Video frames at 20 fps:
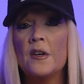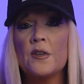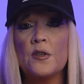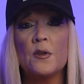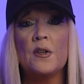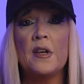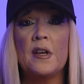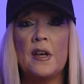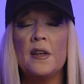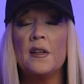
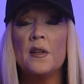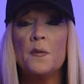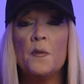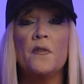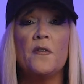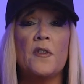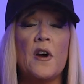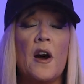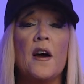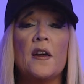so the kingdom
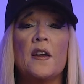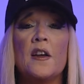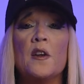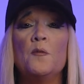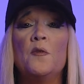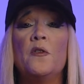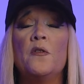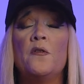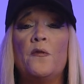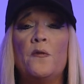of God
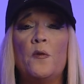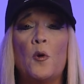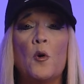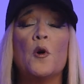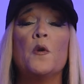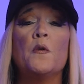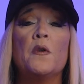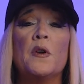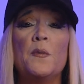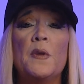can move
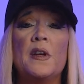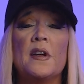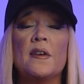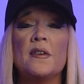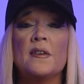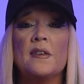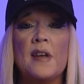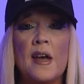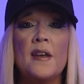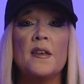forward
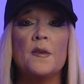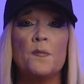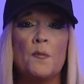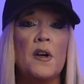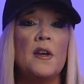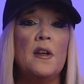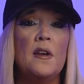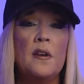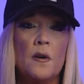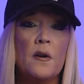because it takes
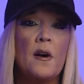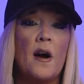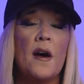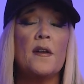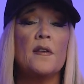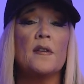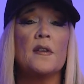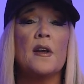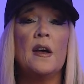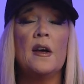money, you
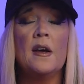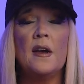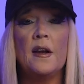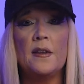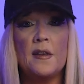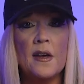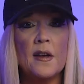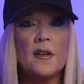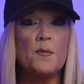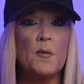guys.
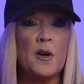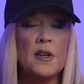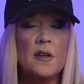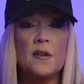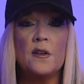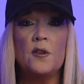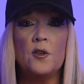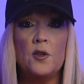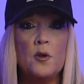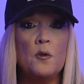It takes
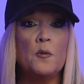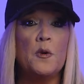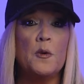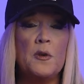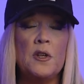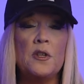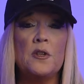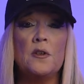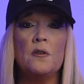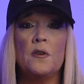money to do what
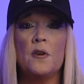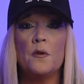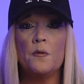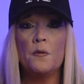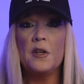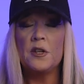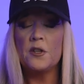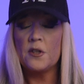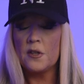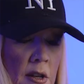we do, to
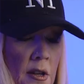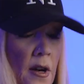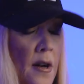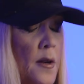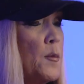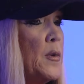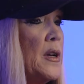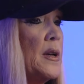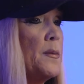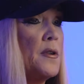reach the
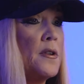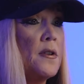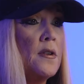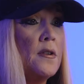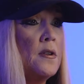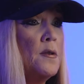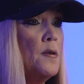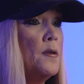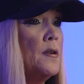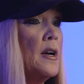young people, to
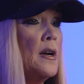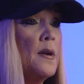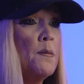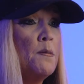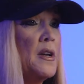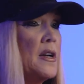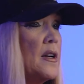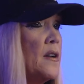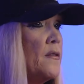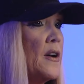do
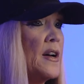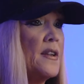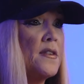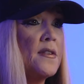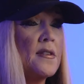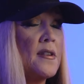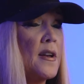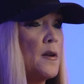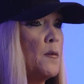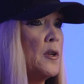big
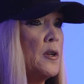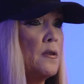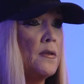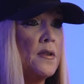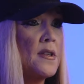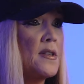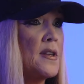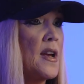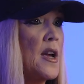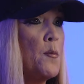events like we do
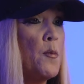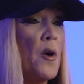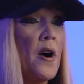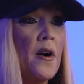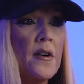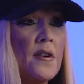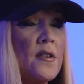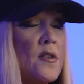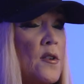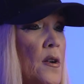in the skate
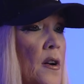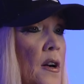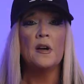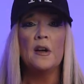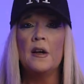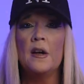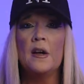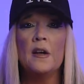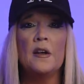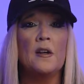parks, or
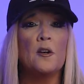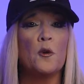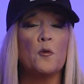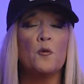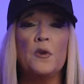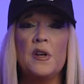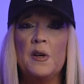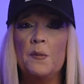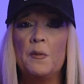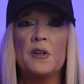you know,
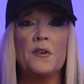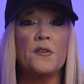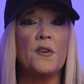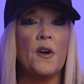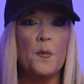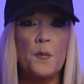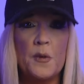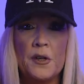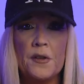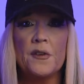rebuild
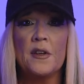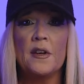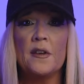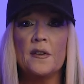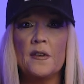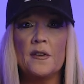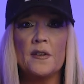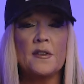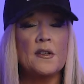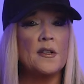our
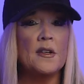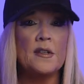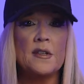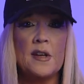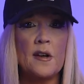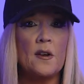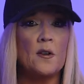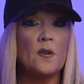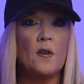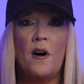building is going to
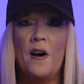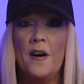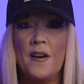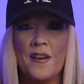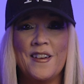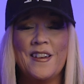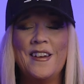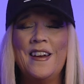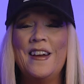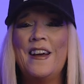take a
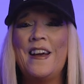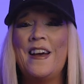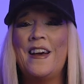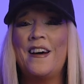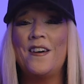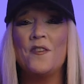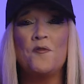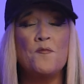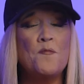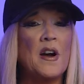lot
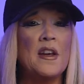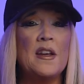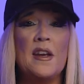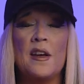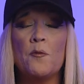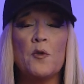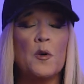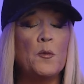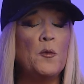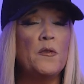of
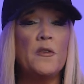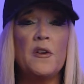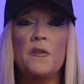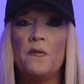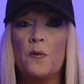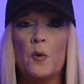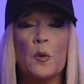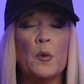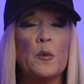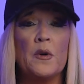money. And we're moving
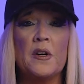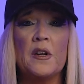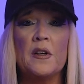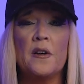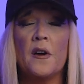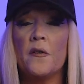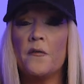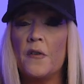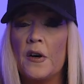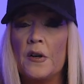forward
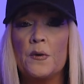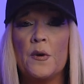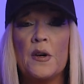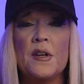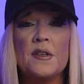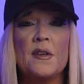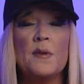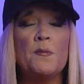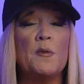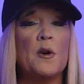in our
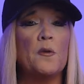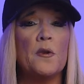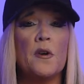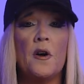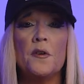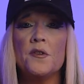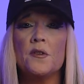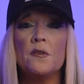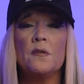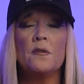fundraising, but we're
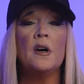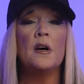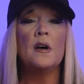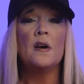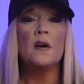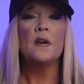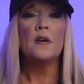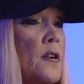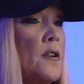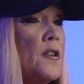also,
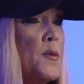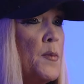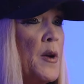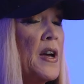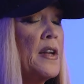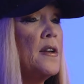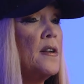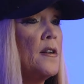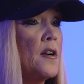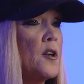you know,
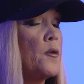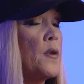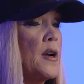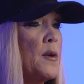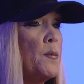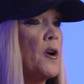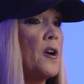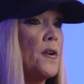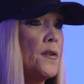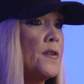depending on
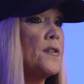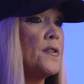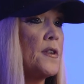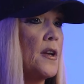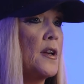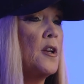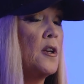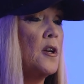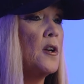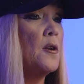great partners
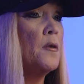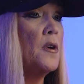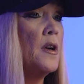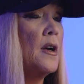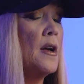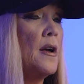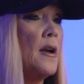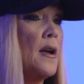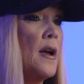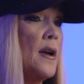like you
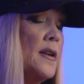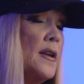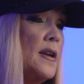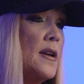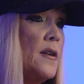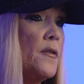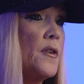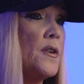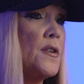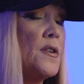and
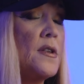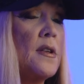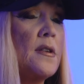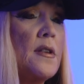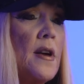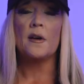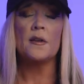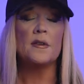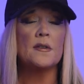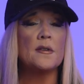givers
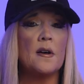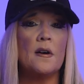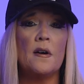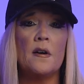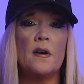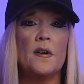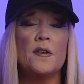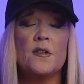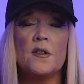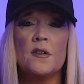that
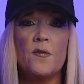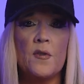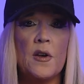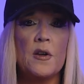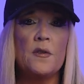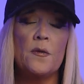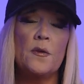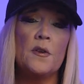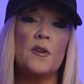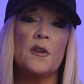uh, are just
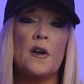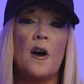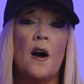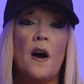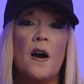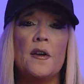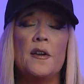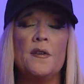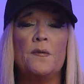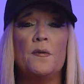faithful to
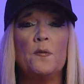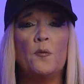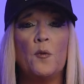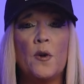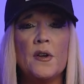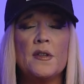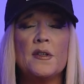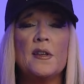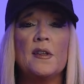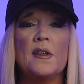God and
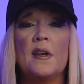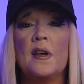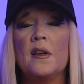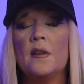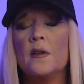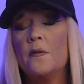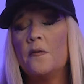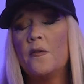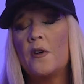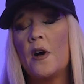want to see the
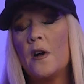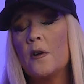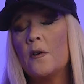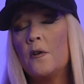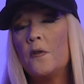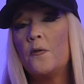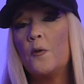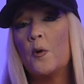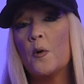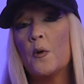kingdom of God
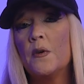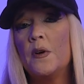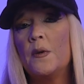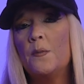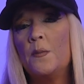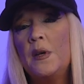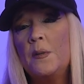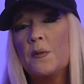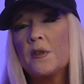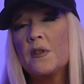go forward
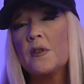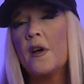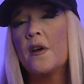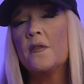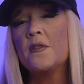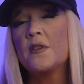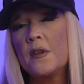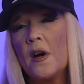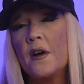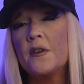and people's
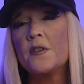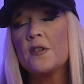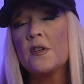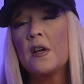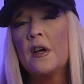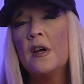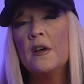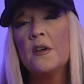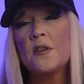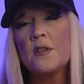lives touched.
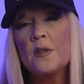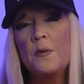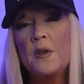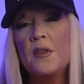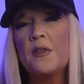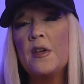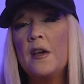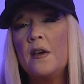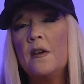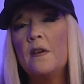So
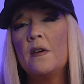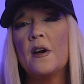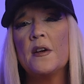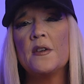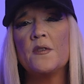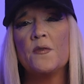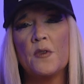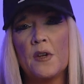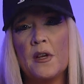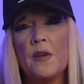we thank you
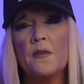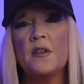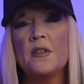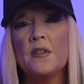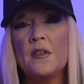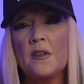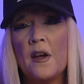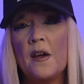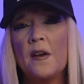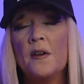guys for
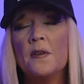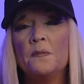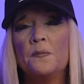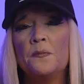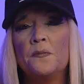giving today.